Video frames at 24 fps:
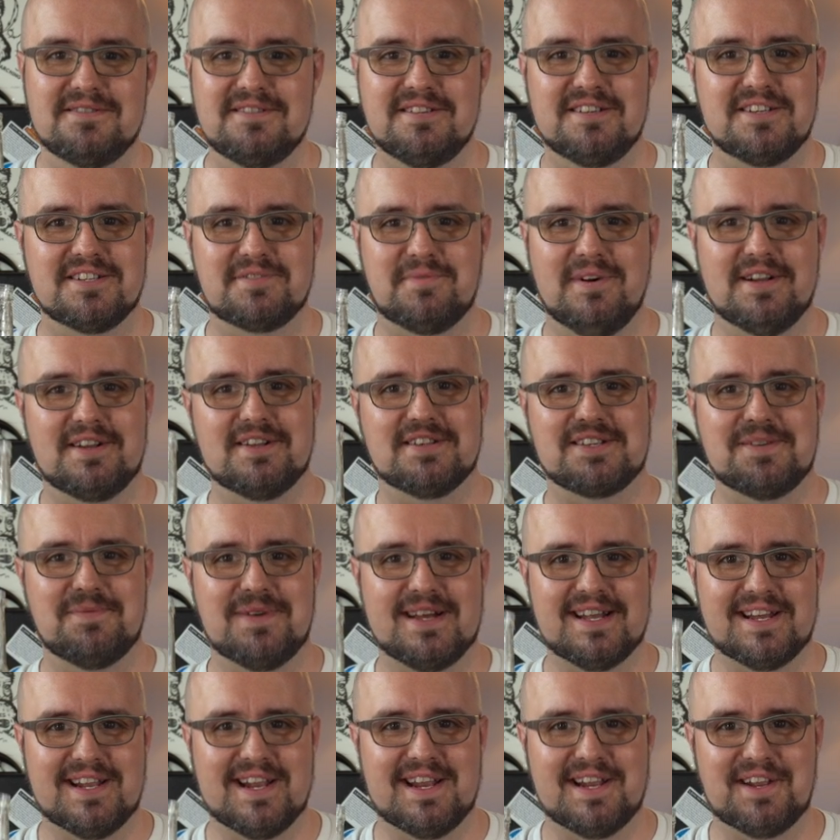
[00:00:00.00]
Because what else am
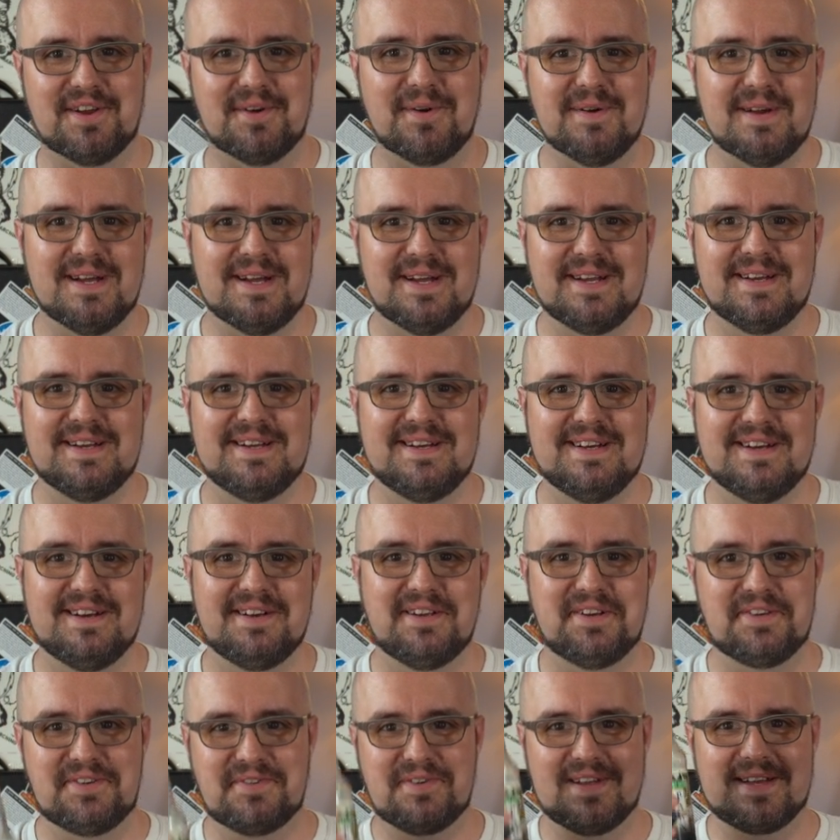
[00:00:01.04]
I gonna do? I'm
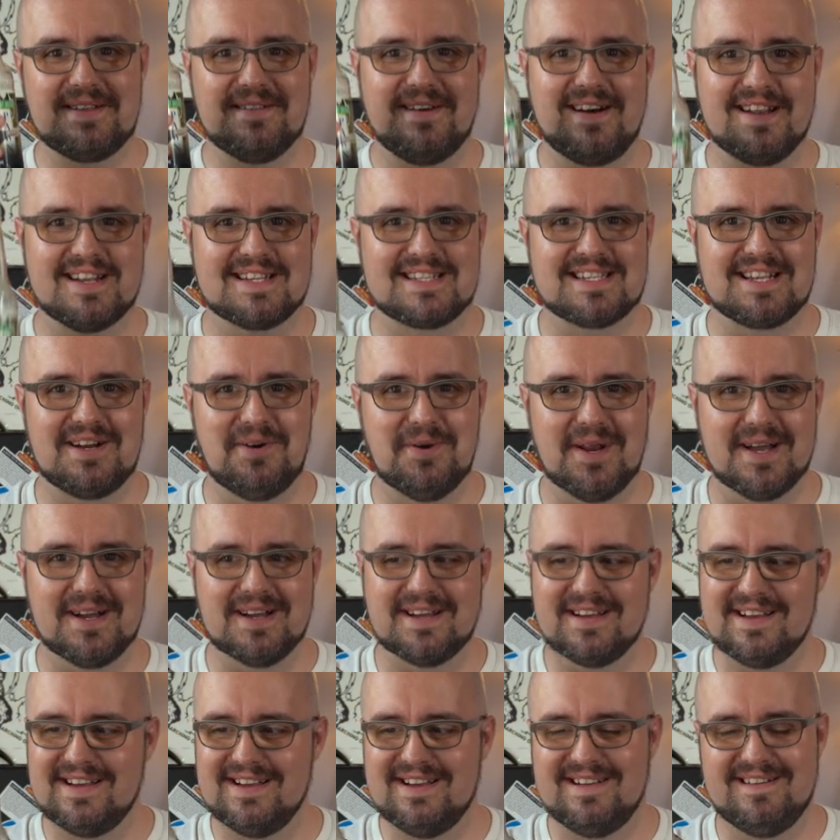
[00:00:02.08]
gonna drink a lot of soda.
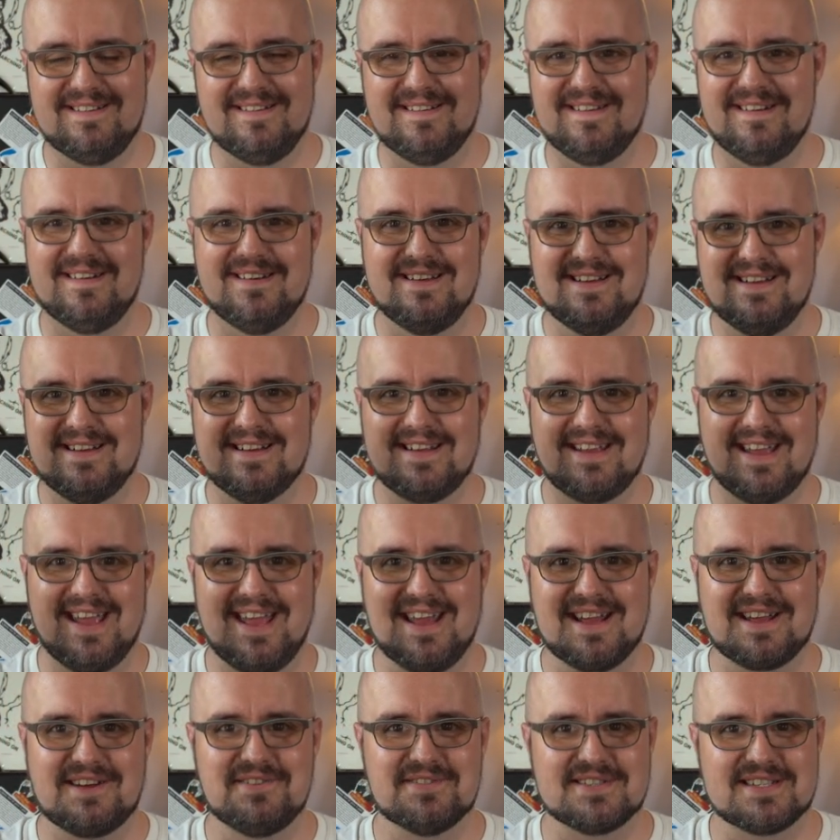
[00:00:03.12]

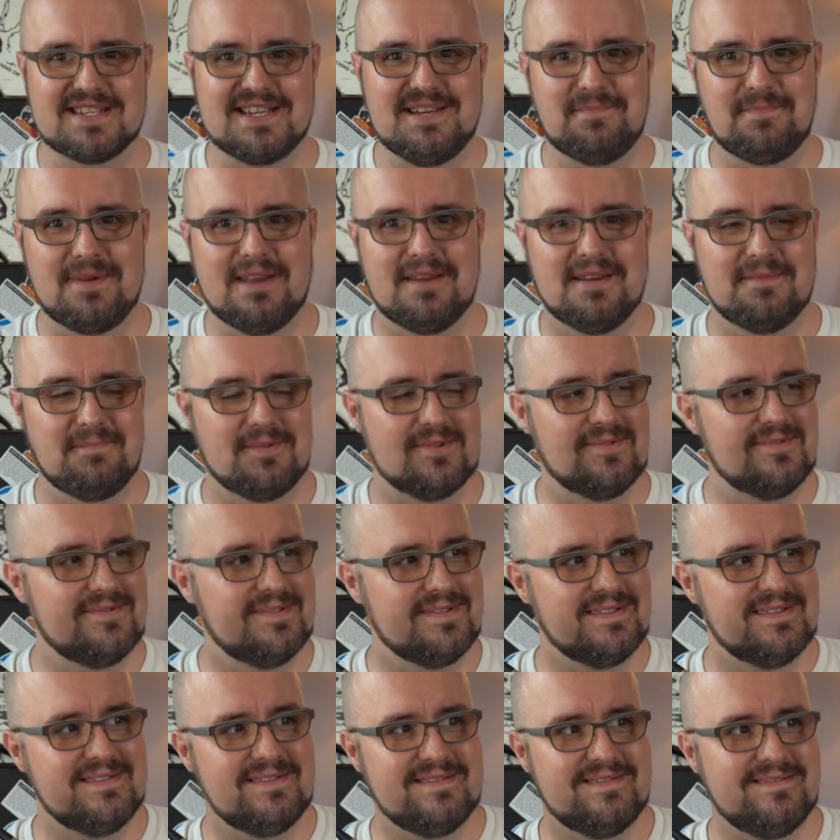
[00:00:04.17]
Can't go see
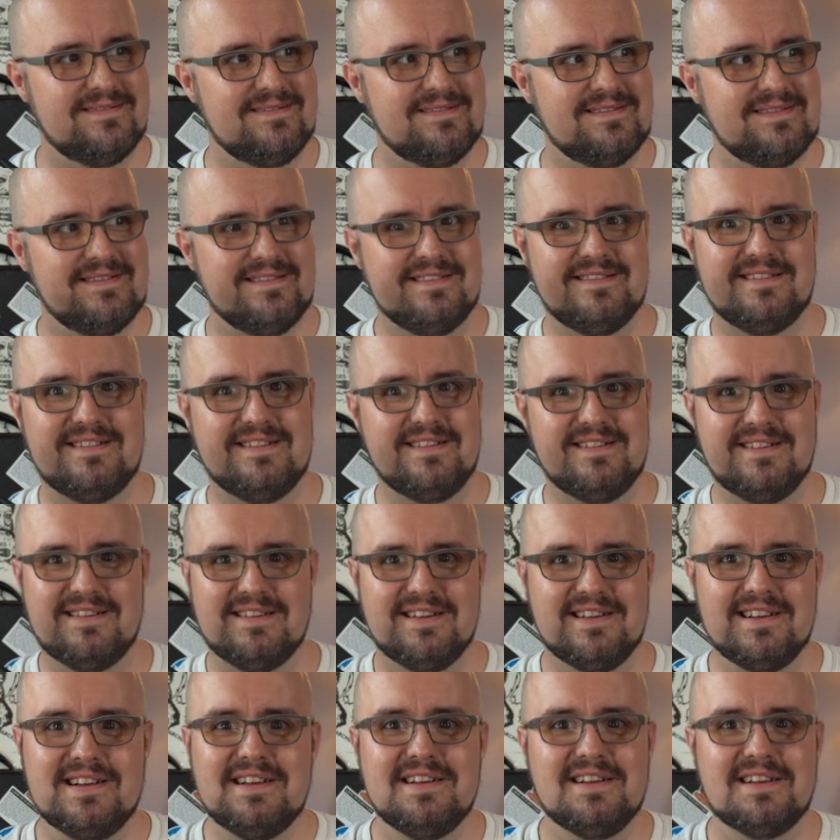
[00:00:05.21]
people.
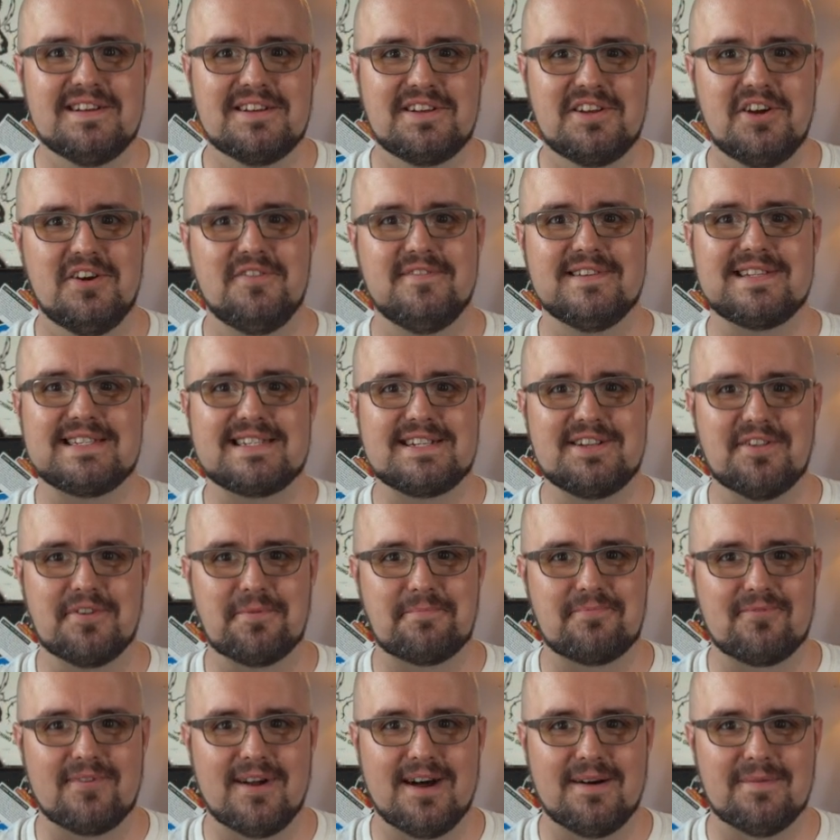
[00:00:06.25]
COVID's still
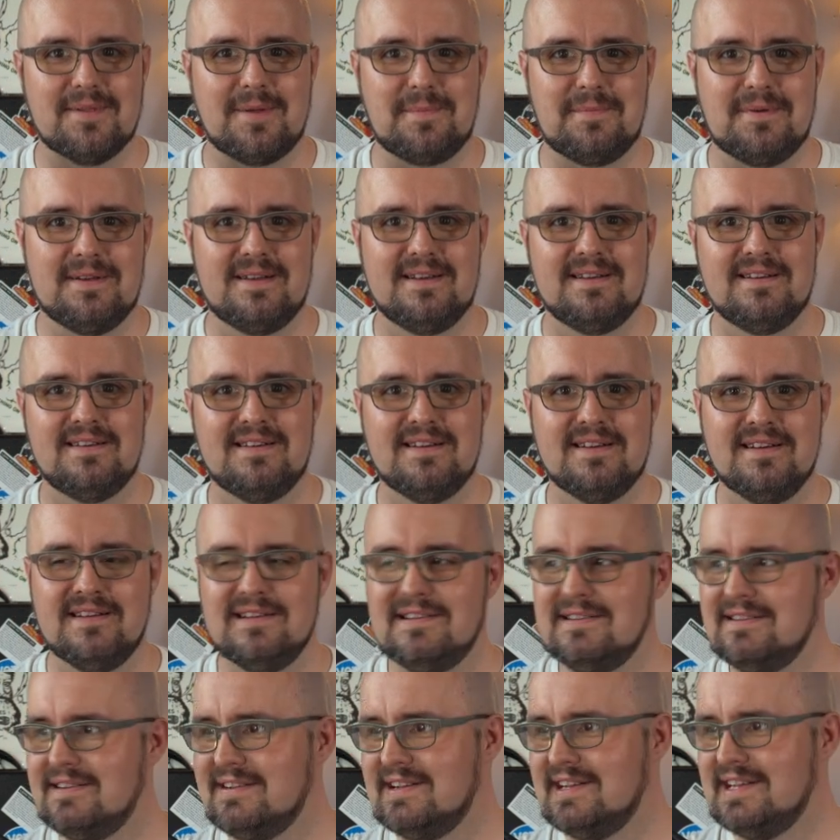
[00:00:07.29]
a problem.
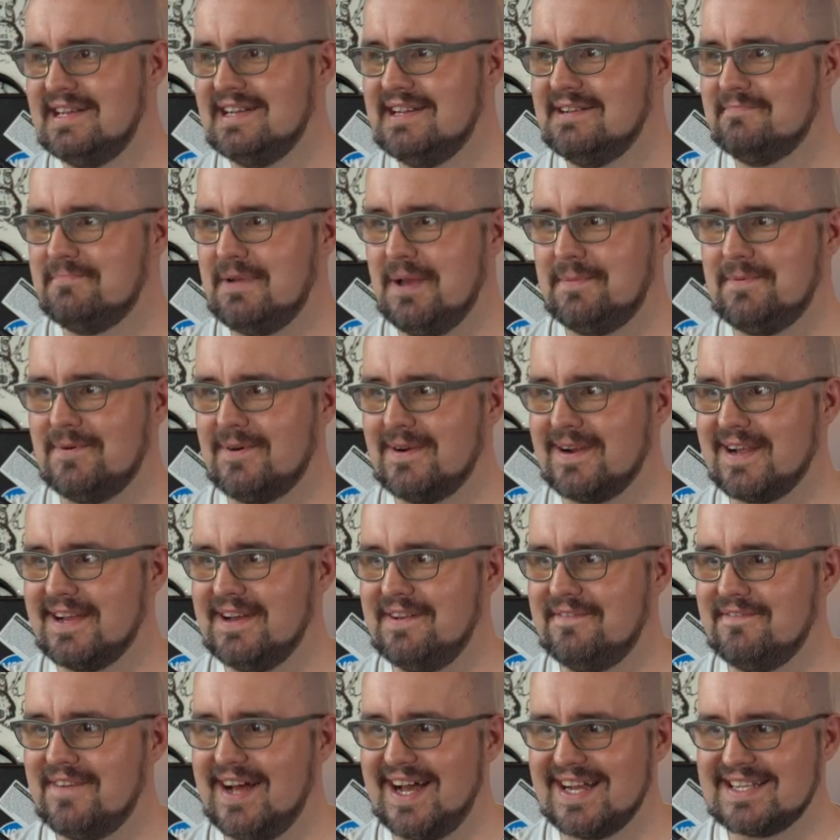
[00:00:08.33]
People aren't
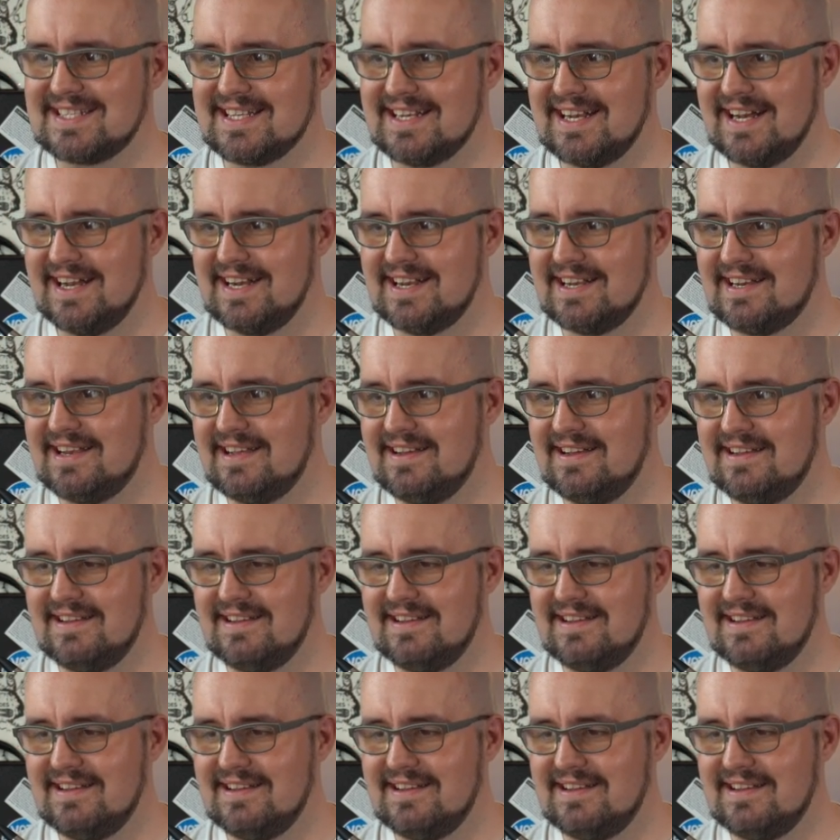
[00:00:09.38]
getting vaccinated.